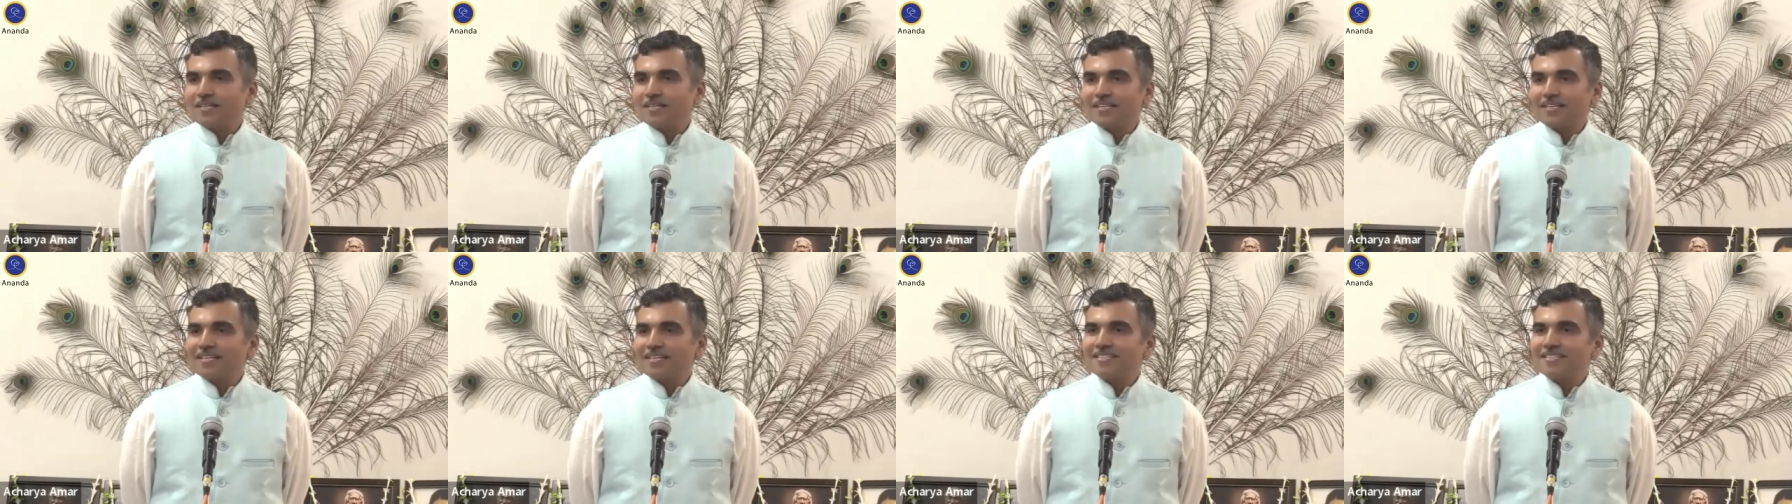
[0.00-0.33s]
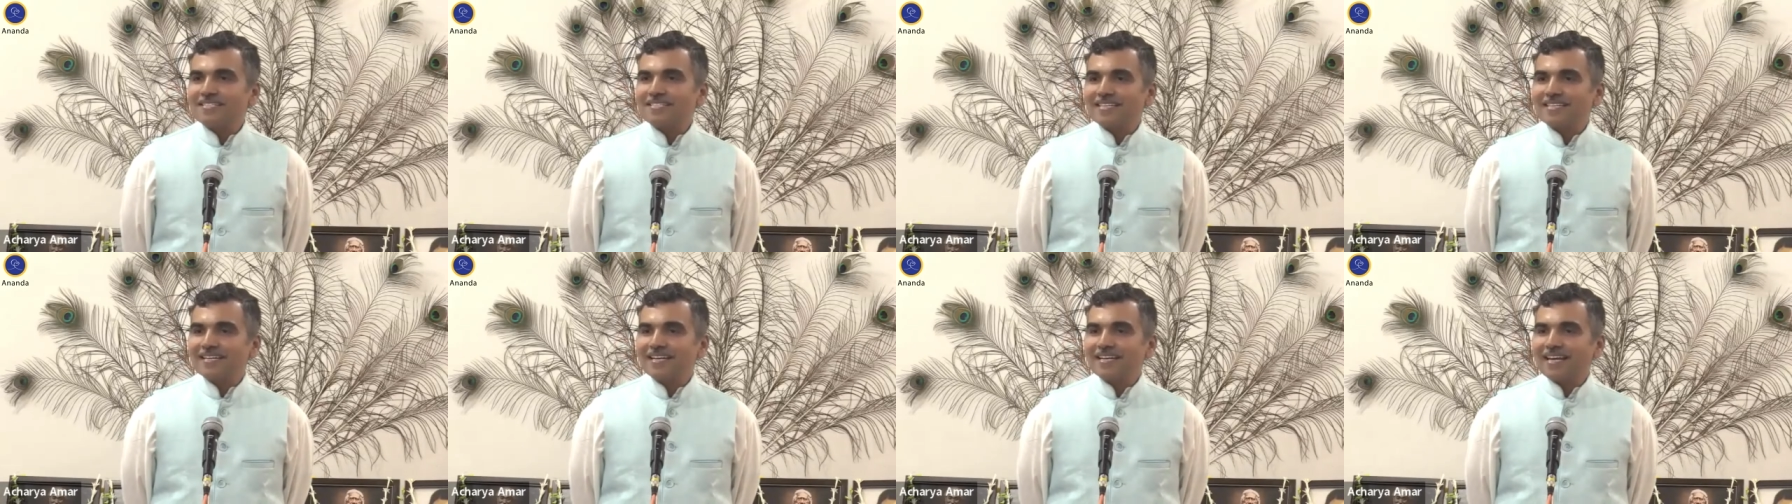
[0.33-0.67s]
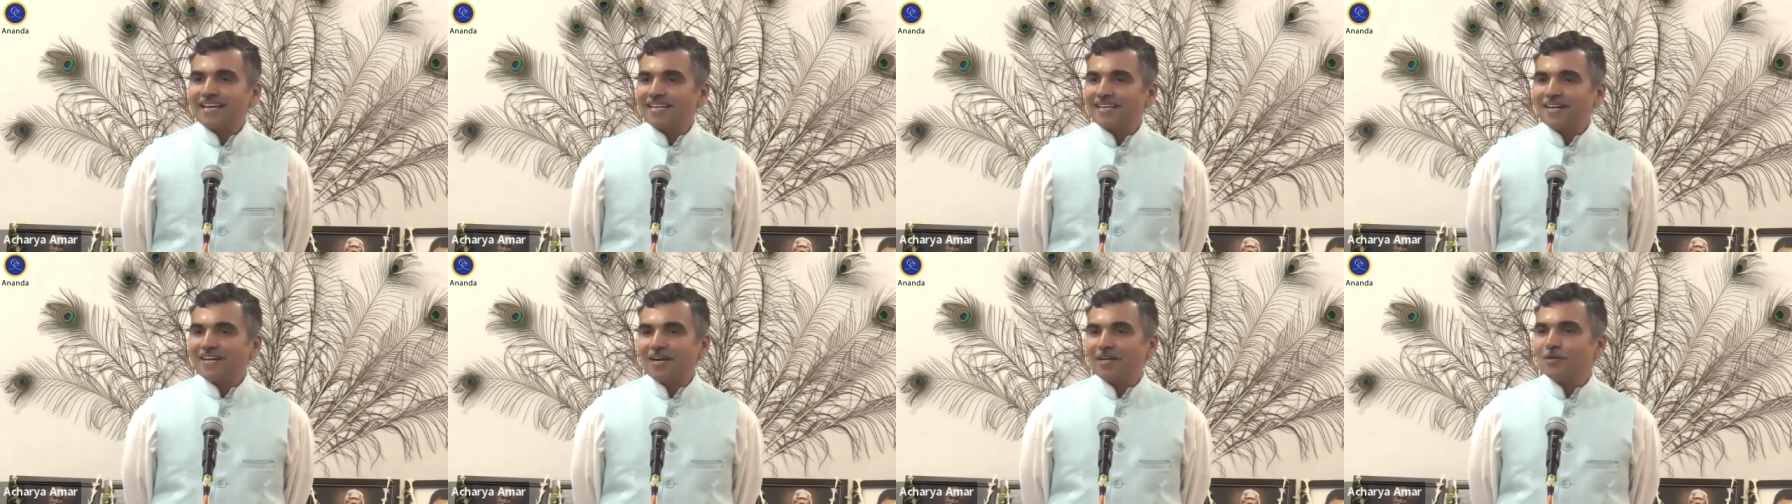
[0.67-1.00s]
it is, and
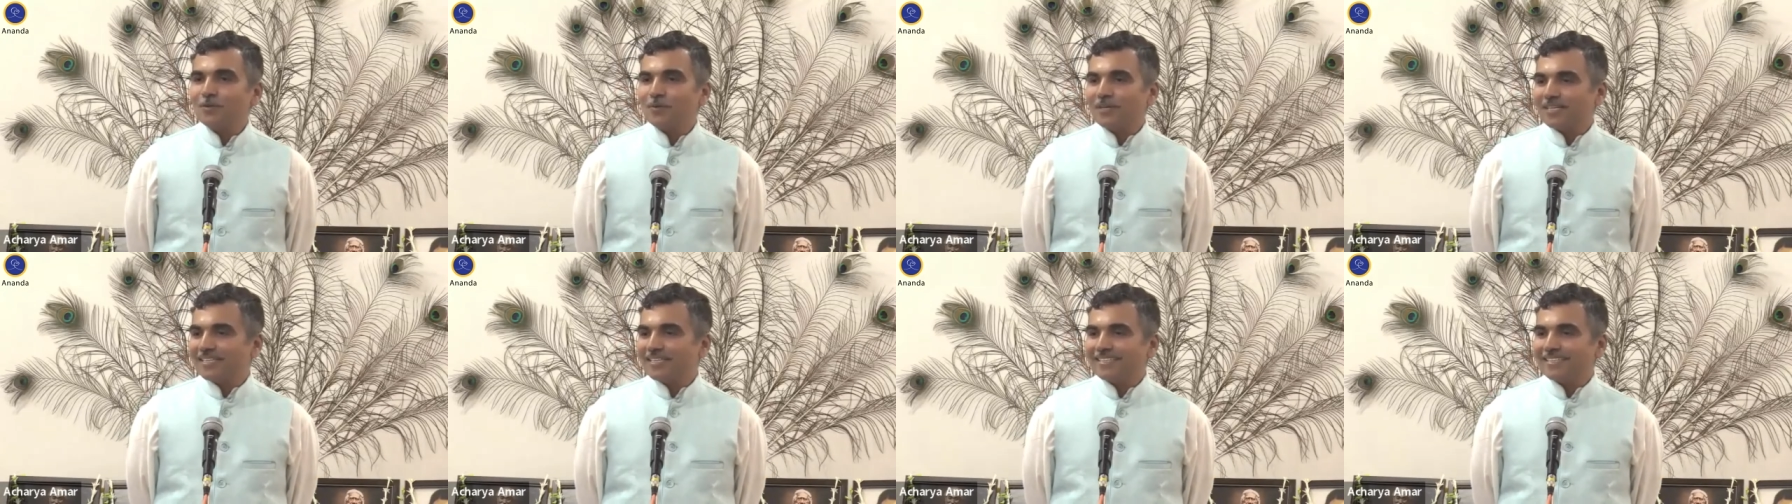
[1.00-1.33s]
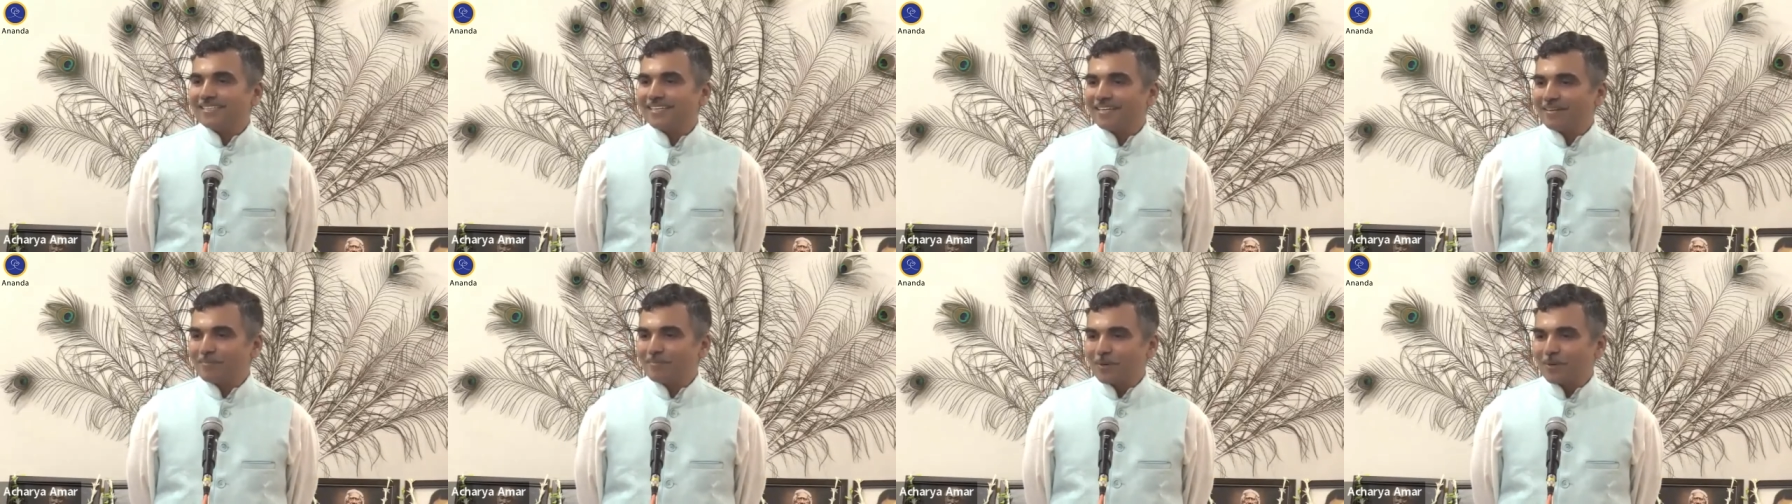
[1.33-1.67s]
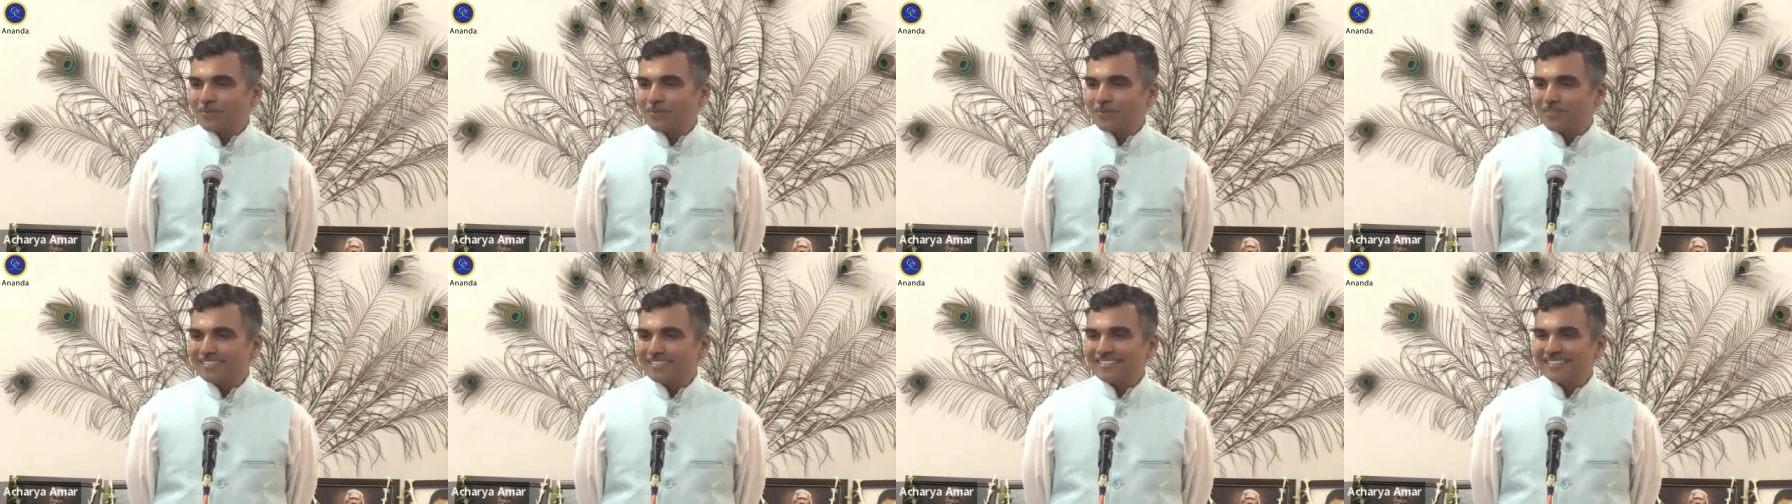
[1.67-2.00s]
I can't do anything
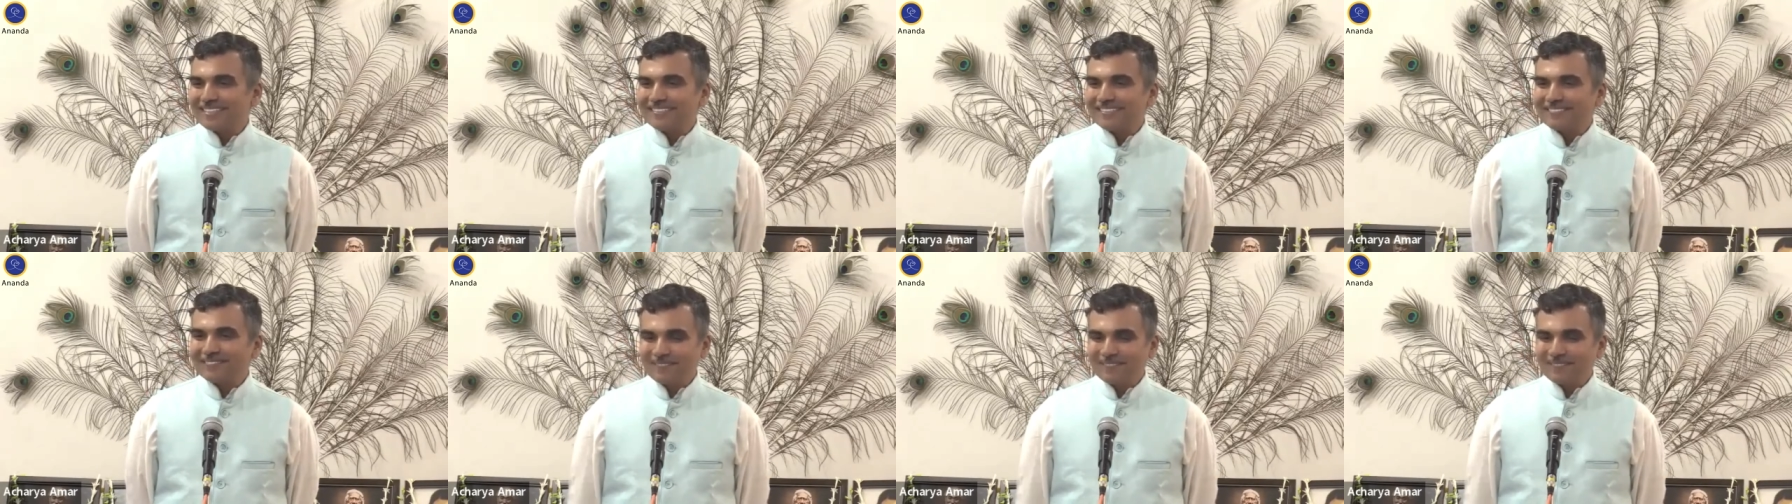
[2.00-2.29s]
about it.